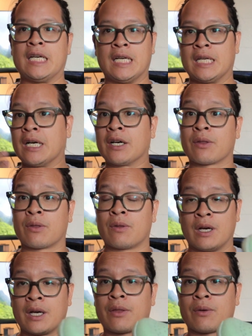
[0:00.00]
in
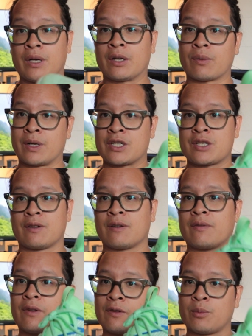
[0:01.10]
other iterations
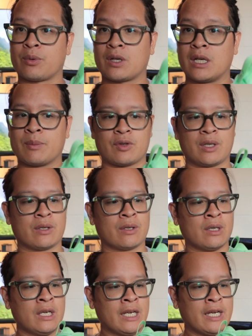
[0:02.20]
of the SuperComp
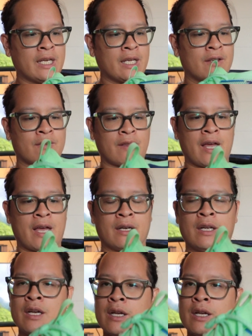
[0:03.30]
Trainer is that